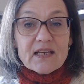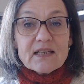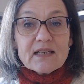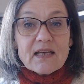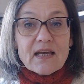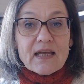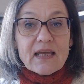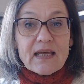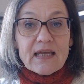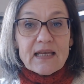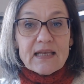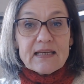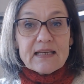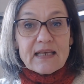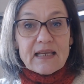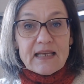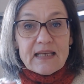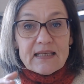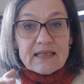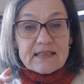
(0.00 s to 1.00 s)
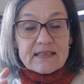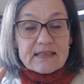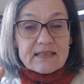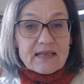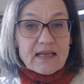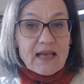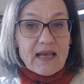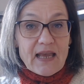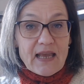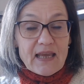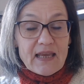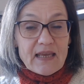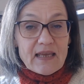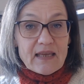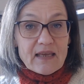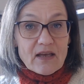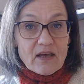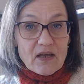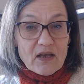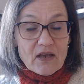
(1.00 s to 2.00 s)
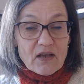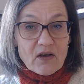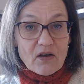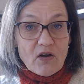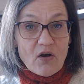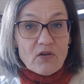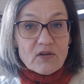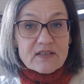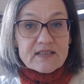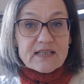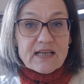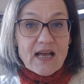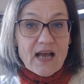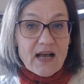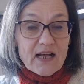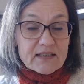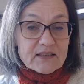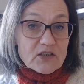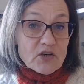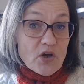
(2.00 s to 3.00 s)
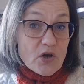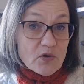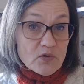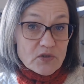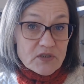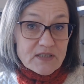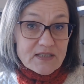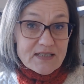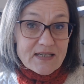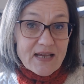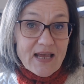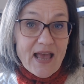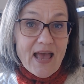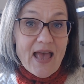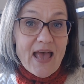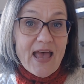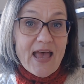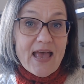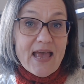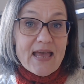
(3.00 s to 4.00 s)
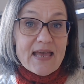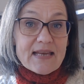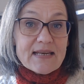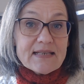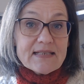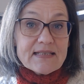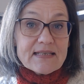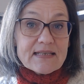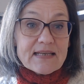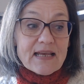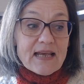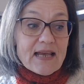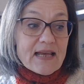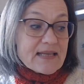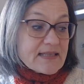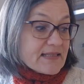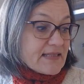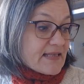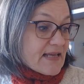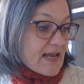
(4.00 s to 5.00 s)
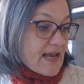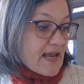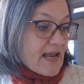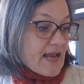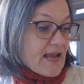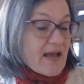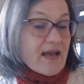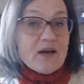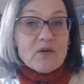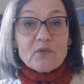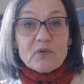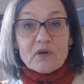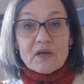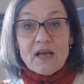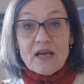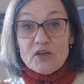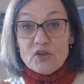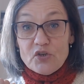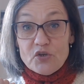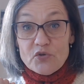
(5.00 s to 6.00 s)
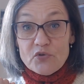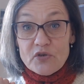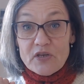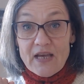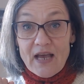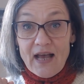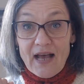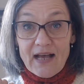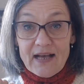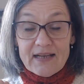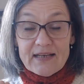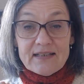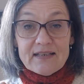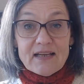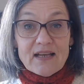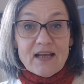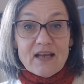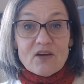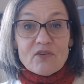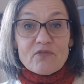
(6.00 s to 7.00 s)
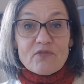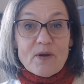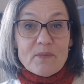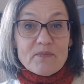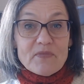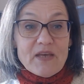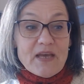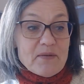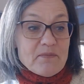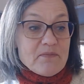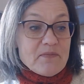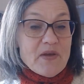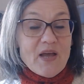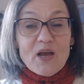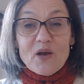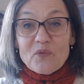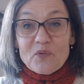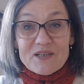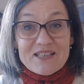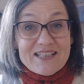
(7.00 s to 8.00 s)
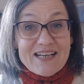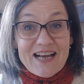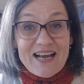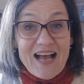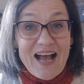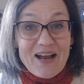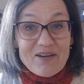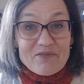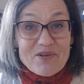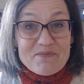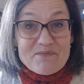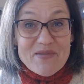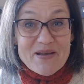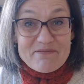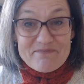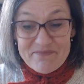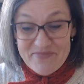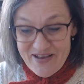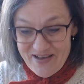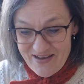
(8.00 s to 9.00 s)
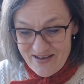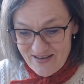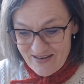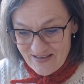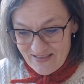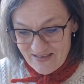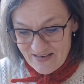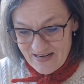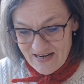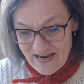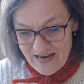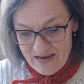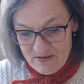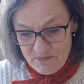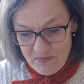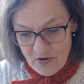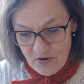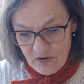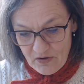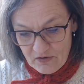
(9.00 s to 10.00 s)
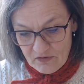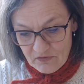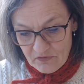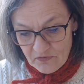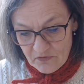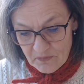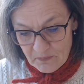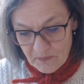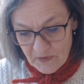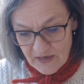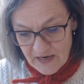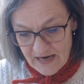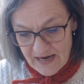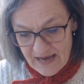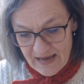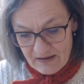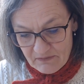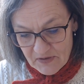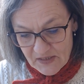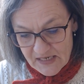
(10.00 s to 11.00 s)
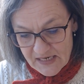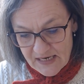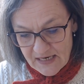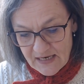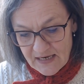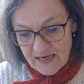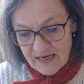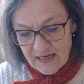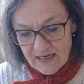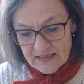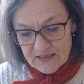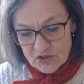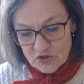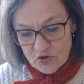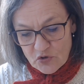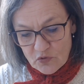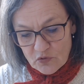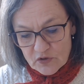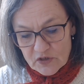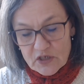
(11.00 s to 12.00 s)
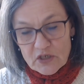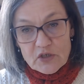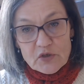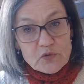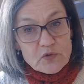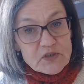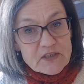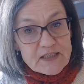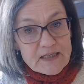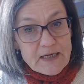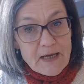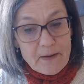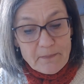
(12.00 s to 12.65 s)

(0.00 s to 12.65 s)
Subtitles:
It is a Holzgarn Coast, and they're a new yarn from them, which I can't remember the name of, but I have it here. It's called Lucia,